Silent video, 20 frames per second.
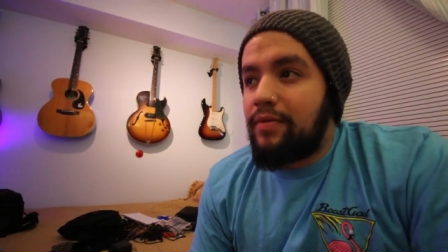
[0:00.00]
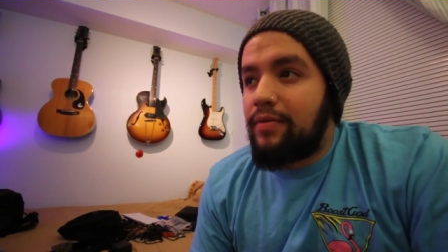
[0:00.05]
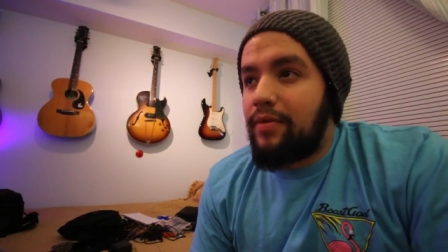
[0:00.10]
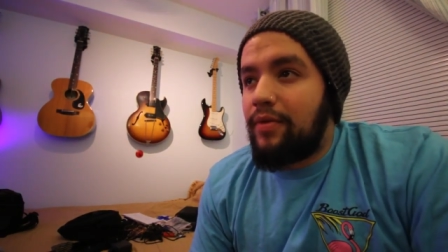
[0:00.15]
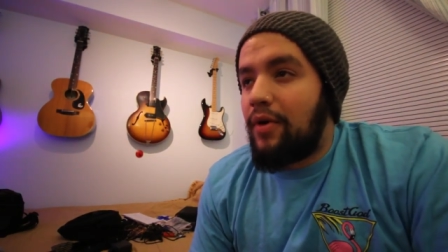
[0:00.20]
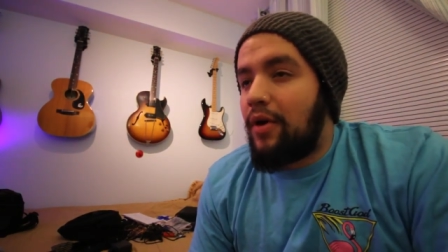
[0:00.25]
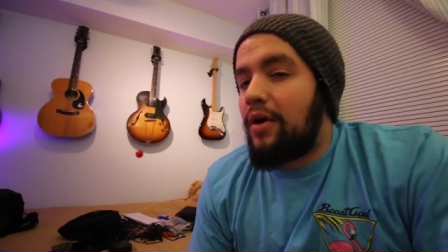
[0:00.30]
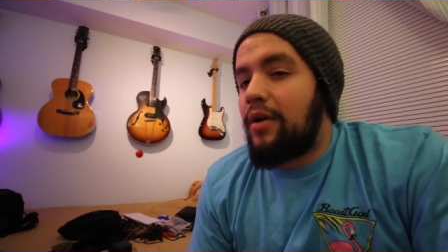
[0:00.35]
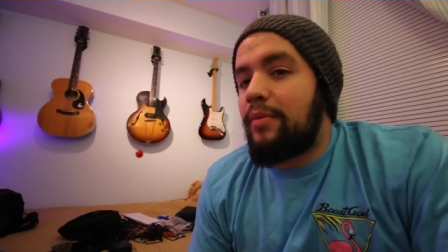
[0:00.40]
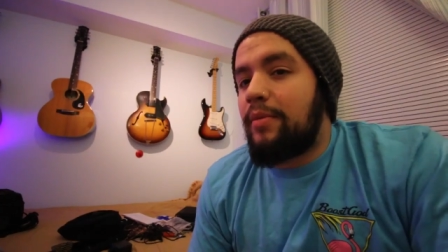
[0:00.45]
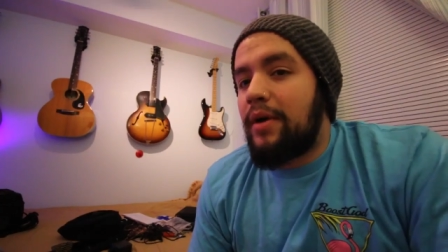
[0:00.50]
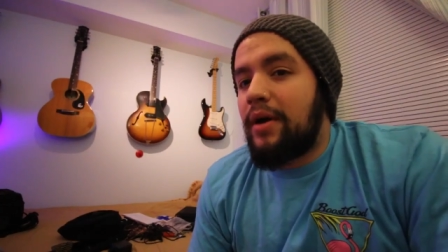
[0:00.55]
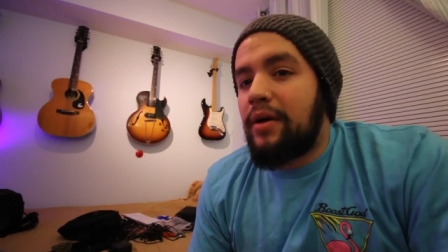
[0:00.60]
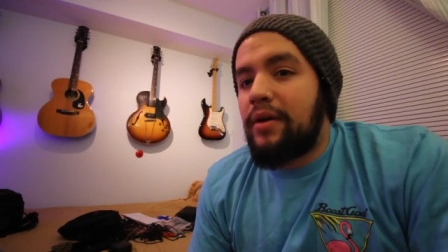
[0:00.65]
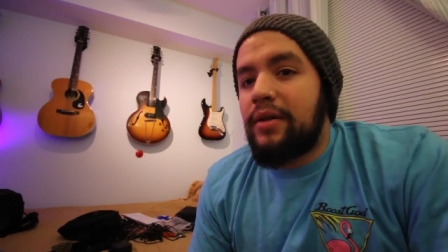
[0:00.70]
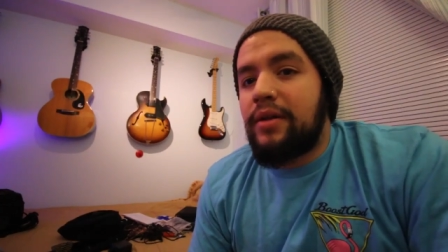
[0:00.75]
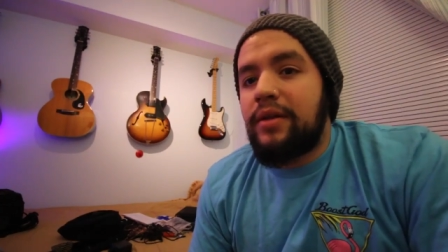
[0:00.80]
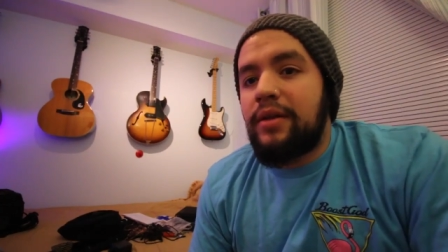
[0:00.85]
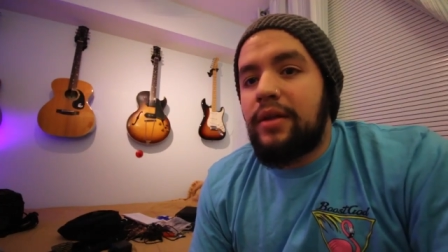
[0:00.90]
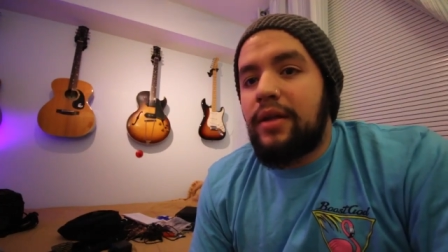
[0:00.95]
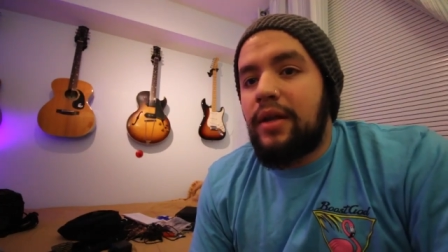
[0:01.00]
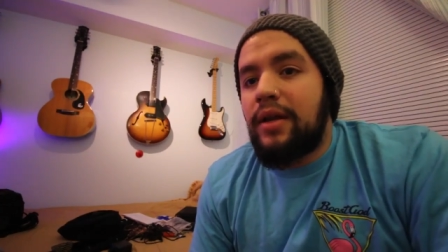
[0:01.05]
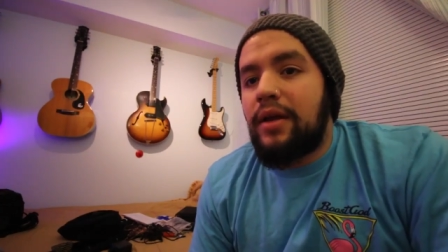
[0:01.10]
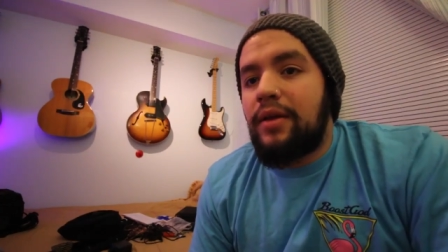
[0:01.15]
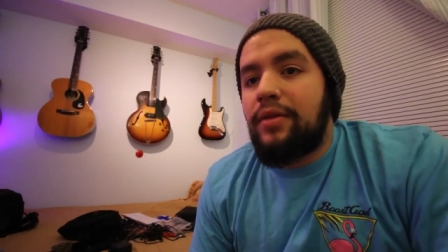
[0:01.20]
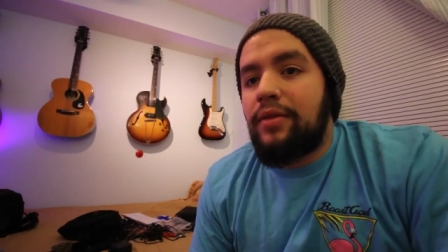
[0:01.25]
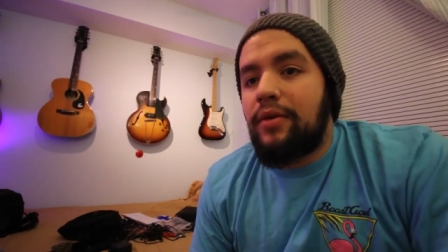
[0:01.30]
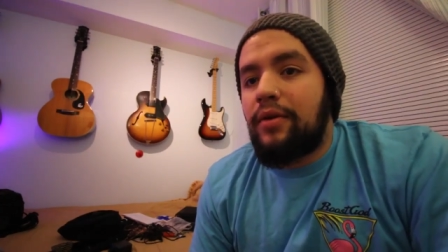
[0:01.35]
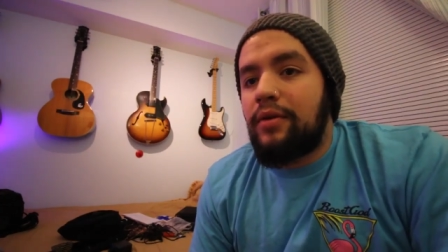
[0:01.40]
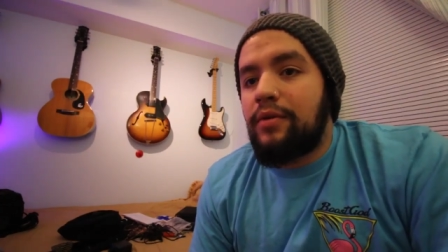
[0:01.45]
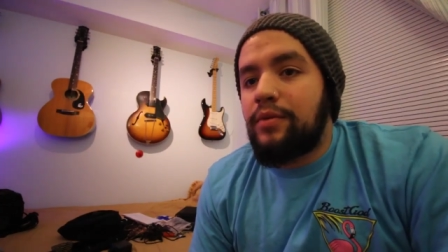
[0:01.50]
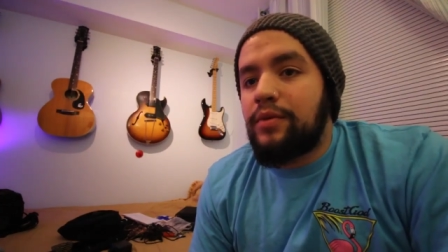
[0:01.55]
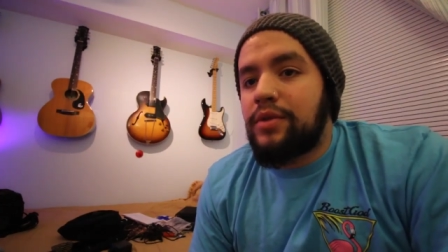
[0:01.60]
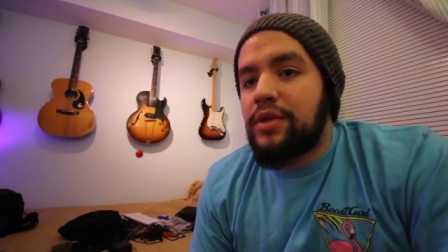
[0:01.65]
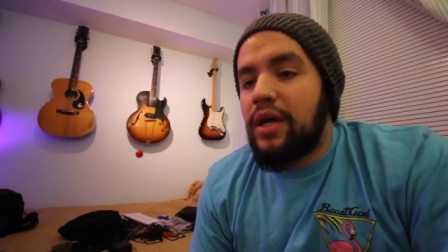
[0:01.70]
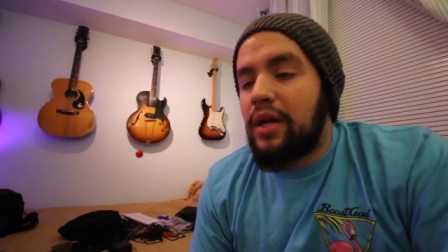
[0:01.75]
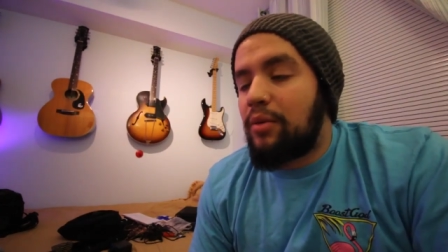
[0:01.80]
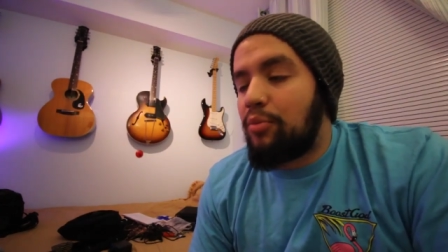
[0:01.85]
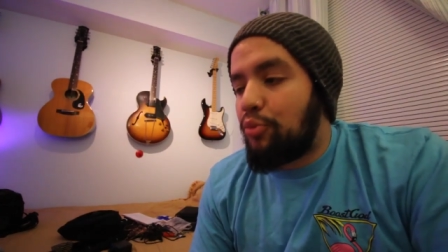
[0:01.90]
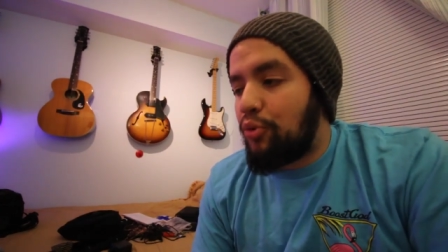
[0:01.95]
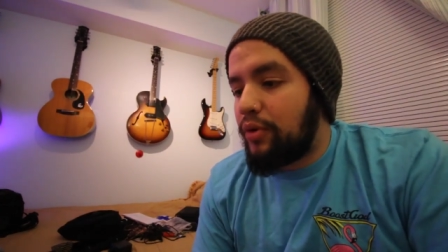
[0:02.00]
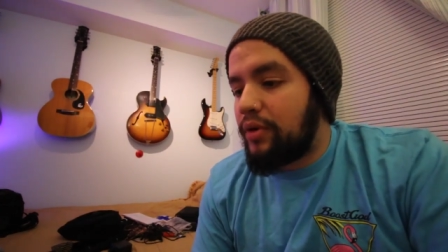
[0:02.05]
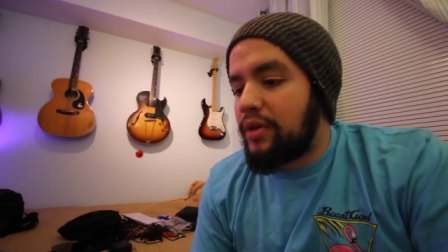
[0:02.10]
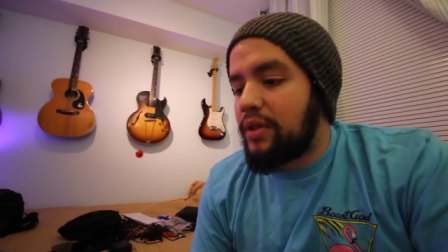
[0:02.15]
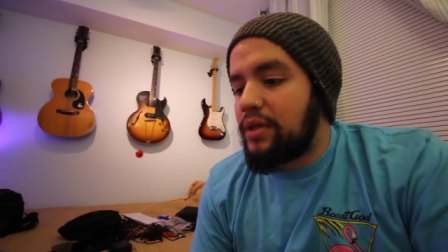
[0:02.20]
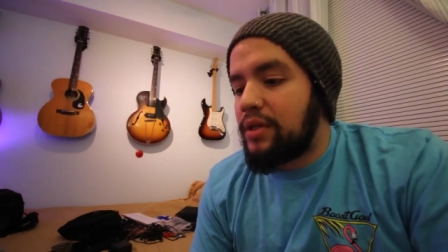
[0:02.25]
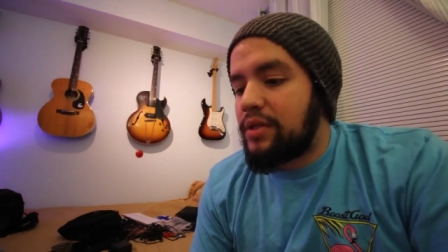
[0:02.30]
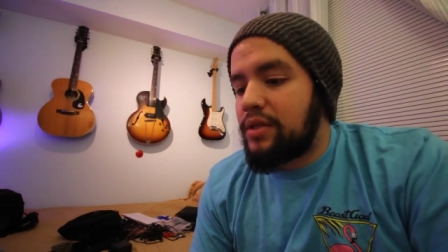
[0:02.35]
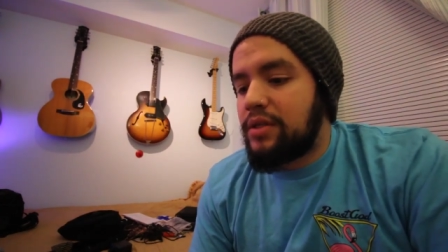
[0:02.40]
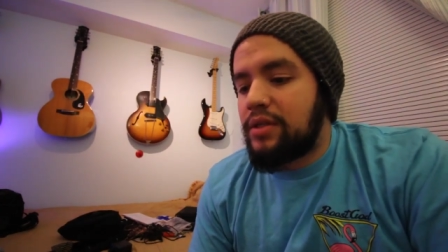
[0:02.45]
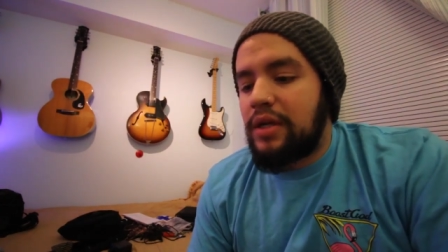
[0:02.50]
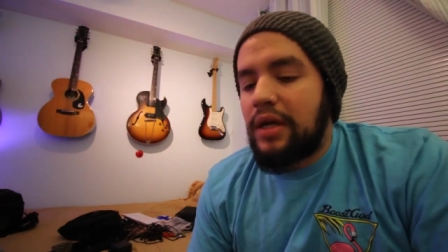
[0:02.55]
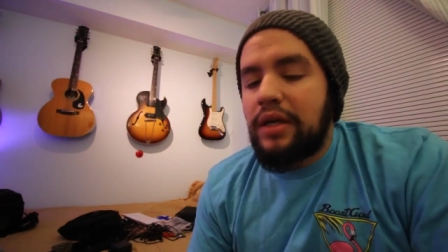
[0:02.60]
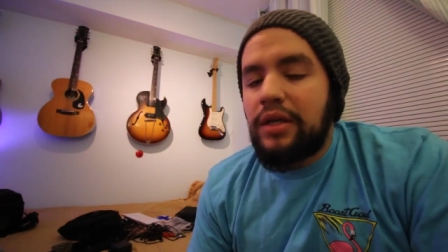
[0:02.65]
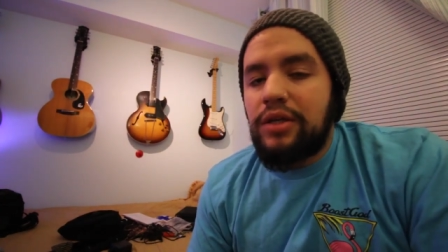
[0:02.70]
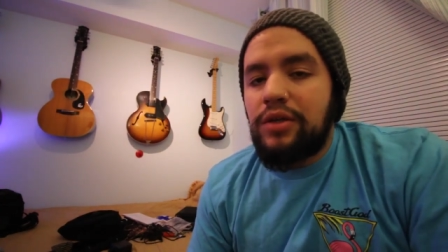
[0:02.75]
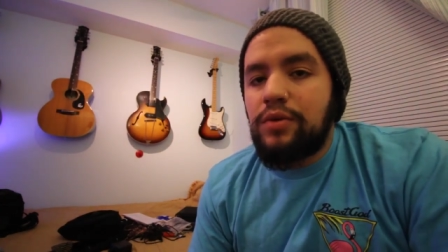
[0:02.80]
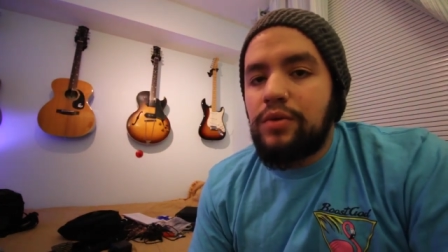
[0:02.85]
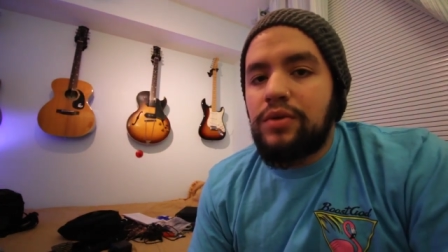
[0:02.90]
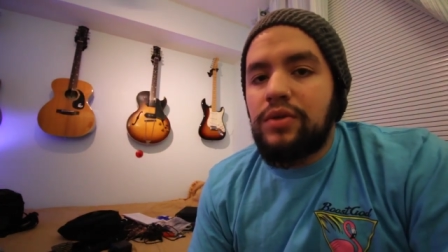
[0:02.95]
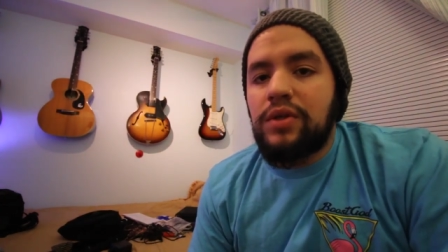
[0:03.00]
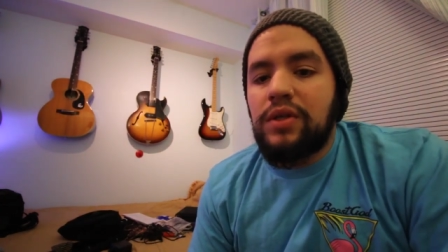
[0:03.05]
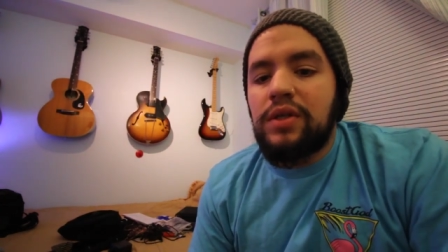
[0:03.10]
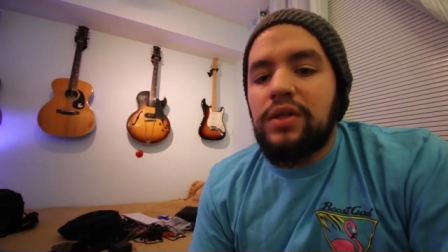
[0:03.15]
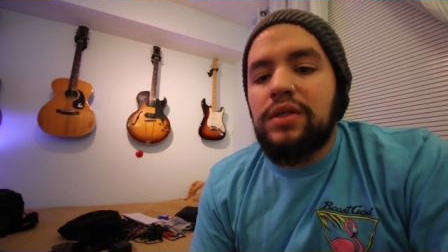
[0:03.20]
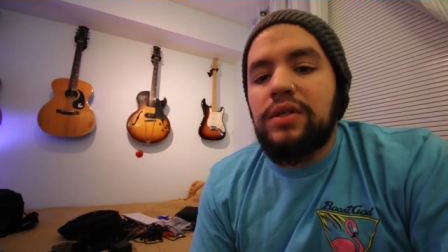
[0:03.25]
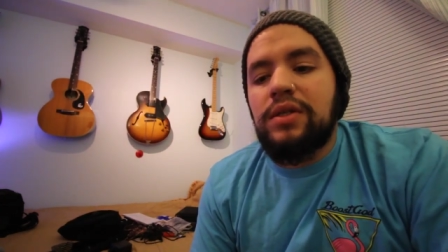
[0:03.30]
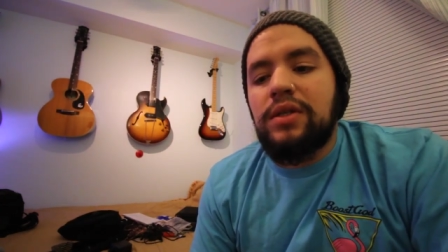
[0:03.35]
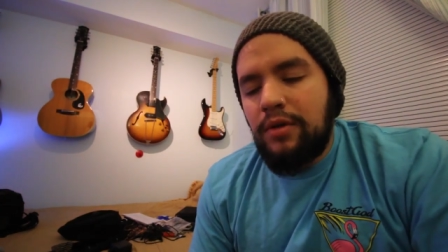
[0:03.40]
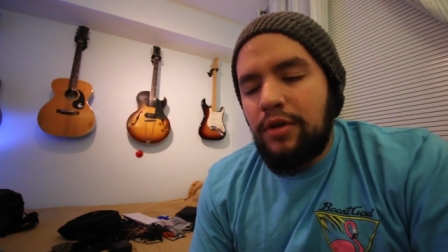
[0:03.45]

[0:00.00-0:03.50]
thought about it, and I thought it was kind of pointless, kind of useless.